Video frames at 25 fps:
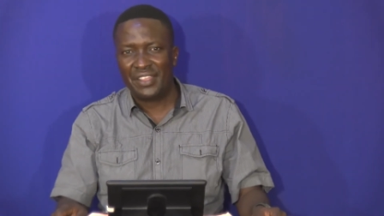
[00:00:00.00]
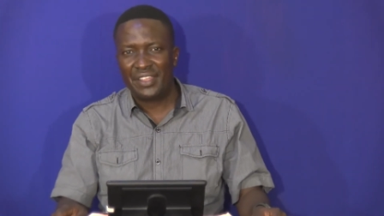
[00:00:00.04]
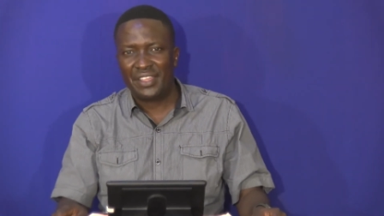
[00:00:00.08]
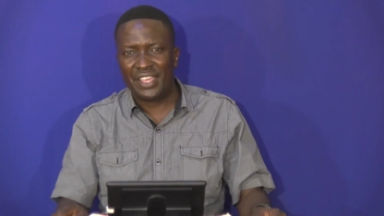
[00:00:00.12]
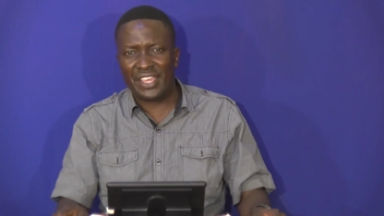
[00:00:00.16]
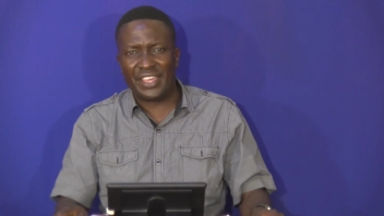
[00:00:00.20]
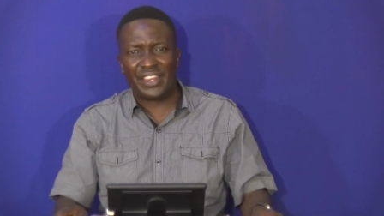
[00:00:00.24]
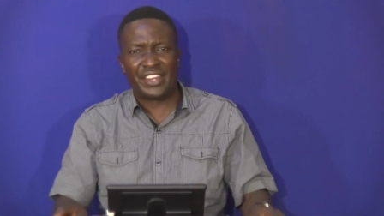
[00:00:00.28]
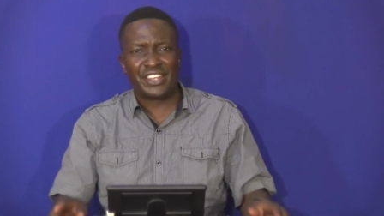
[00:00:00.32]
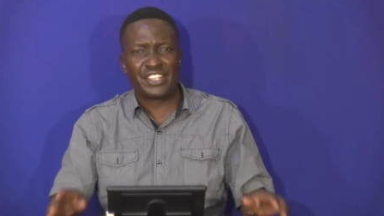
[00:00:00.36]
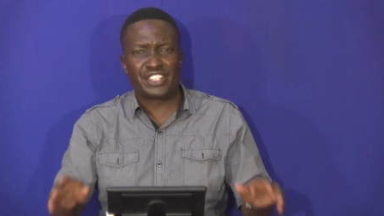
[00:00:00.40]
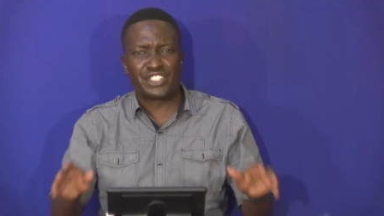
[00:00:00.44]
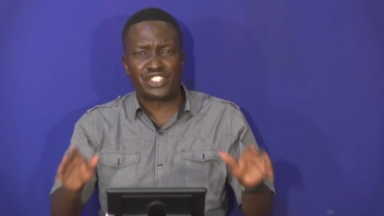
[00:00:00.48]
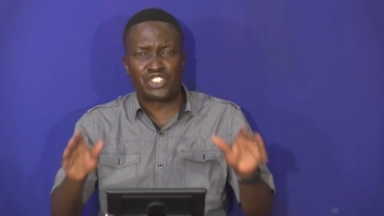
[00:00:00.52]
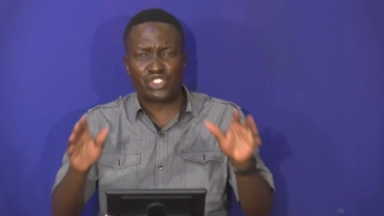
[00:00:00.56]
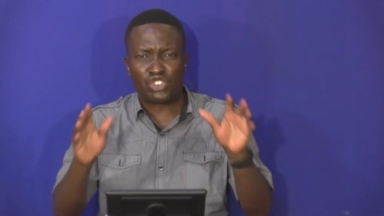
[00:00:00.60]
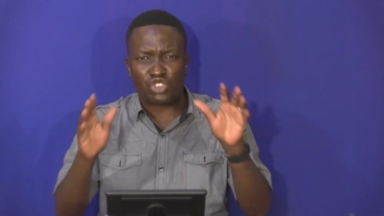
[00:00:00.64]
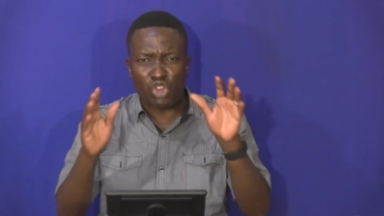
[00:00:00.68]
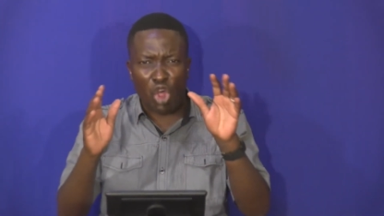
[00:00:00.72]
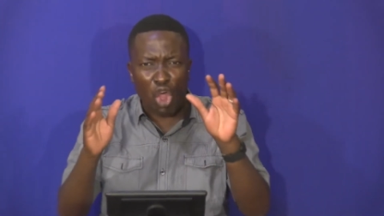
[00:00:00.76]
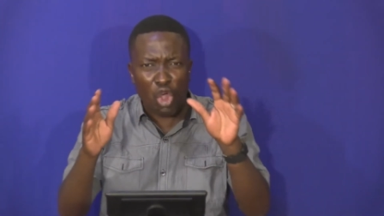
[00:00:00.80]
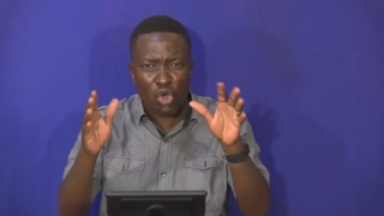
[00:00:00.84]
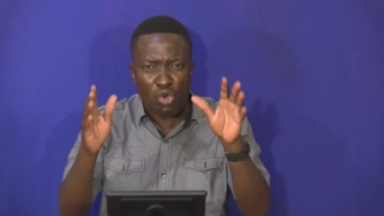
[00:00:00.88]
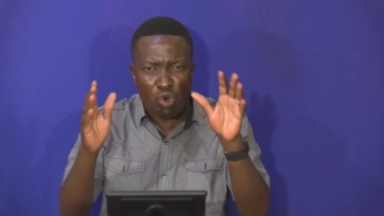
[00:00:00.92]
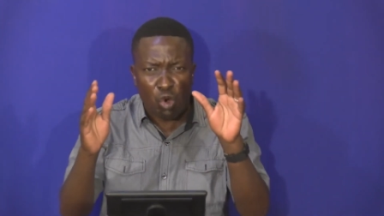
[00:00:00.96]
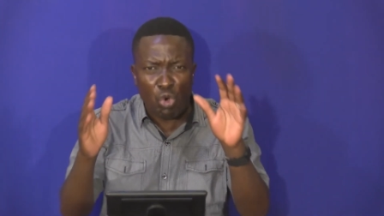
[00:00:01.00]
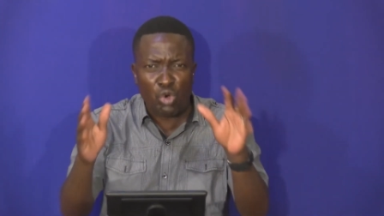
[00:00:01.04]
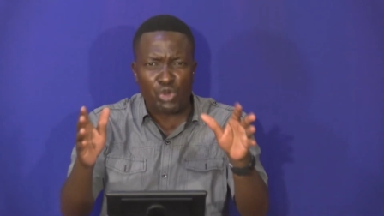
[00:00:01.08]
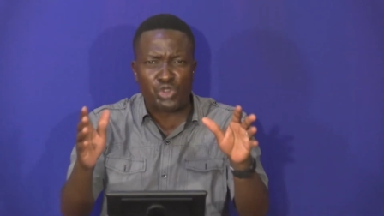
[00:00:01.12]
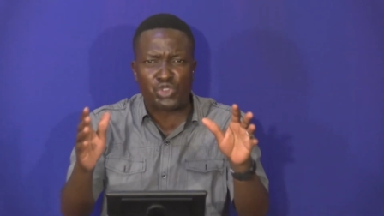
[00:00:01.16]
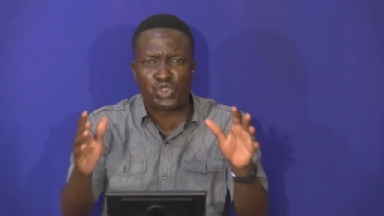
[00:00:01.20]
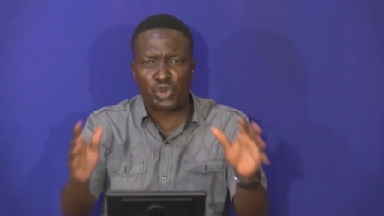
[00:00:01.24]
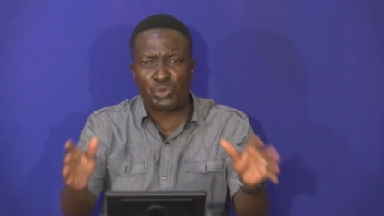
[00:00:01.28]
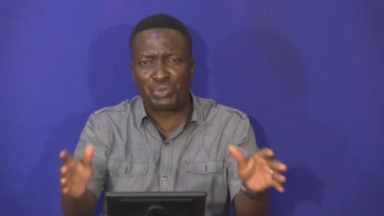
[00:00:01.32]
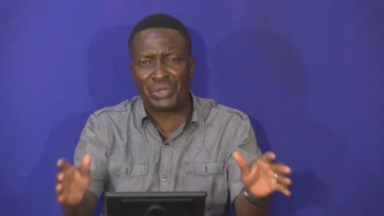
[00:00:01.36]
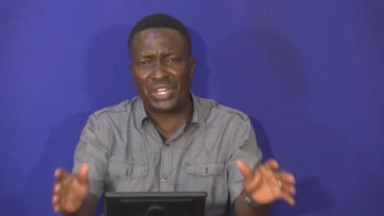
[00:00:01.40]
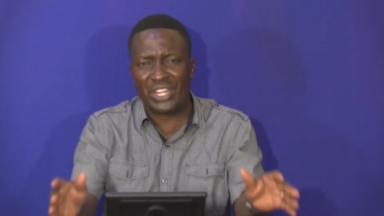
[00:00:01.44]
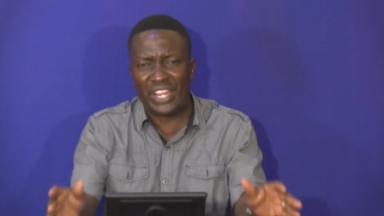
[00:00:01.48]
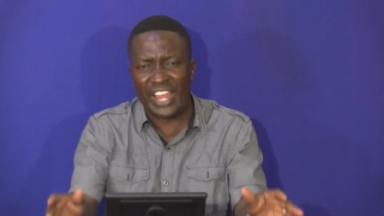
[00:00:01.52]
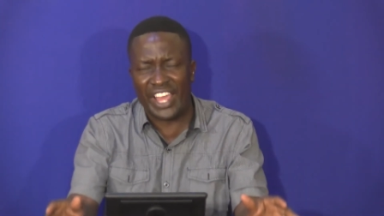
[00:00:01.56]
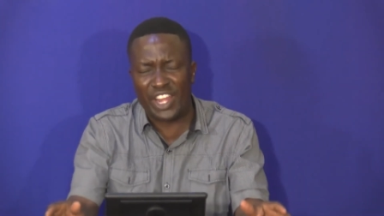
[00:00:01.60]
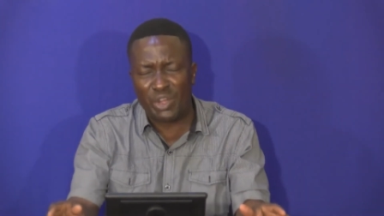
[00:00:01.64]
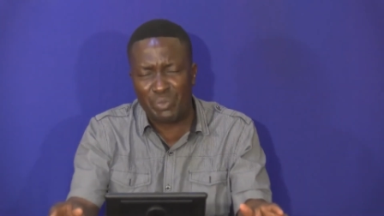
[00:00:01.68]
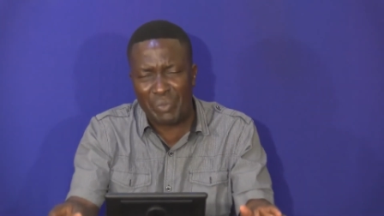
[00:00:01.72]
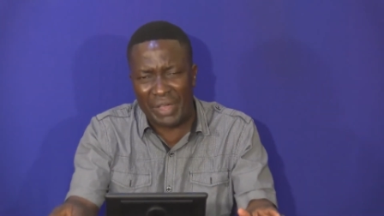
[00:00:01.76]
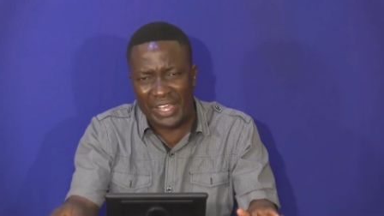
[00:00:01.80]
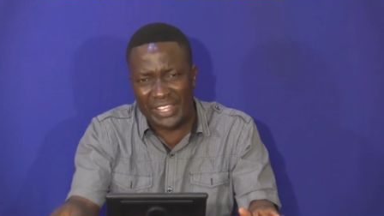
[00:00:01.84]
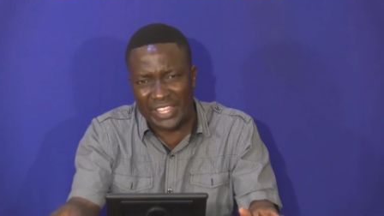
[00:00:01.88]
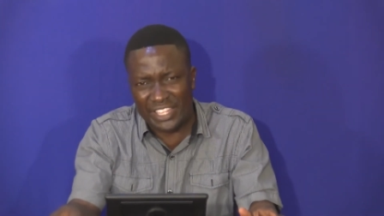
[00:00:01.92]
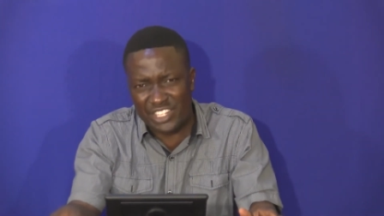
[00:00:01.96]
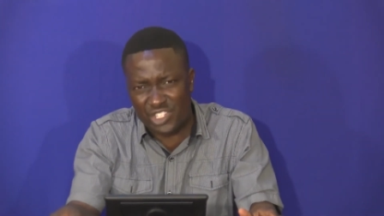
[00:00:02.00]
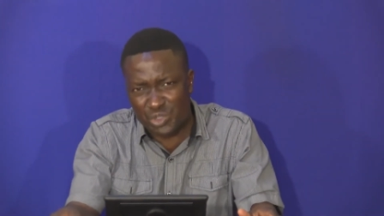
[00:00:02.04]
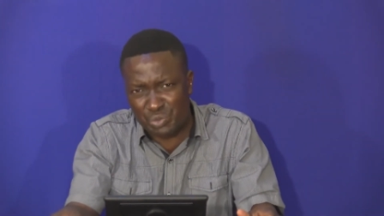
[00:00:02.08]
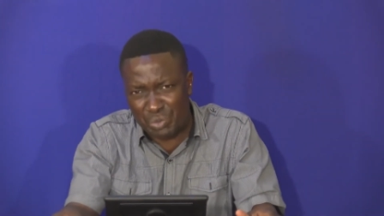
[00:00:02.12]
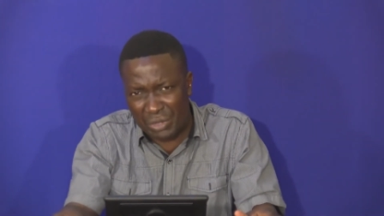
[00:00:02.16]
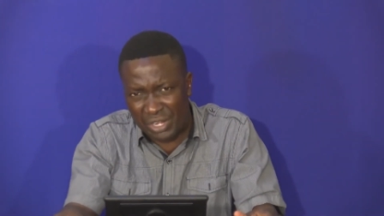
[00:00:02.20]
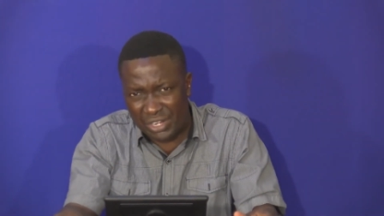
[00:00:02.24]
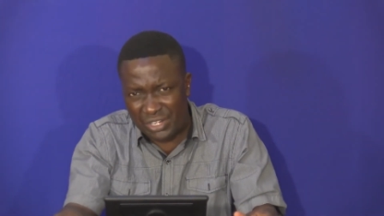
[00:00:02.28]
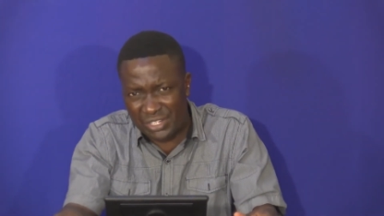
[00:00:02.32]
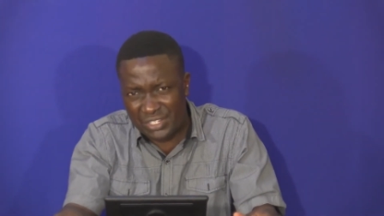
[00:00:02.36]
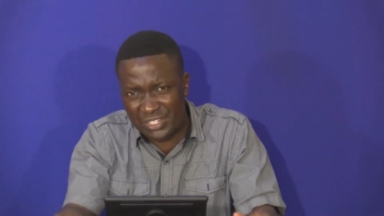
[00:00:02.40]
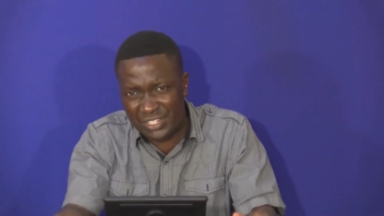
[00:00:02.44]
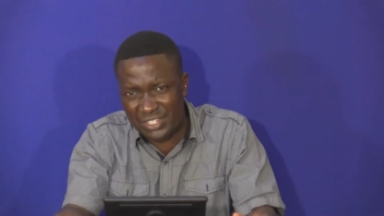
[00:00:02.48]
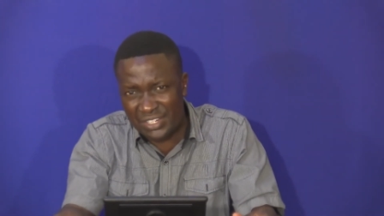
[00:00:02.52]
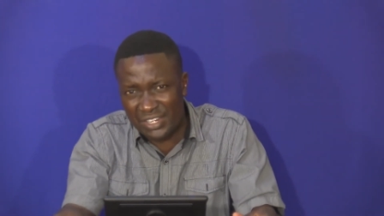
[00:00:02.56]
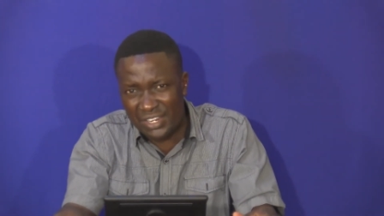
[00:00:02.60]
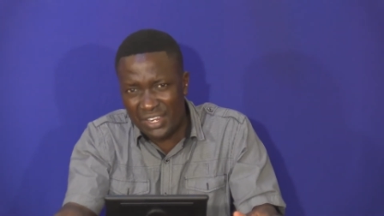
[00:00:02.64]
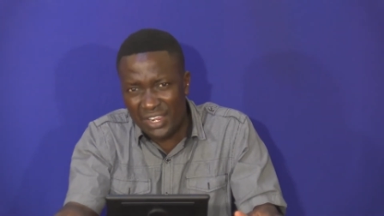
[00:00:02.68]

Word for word: It is so good to be led by the Spirit.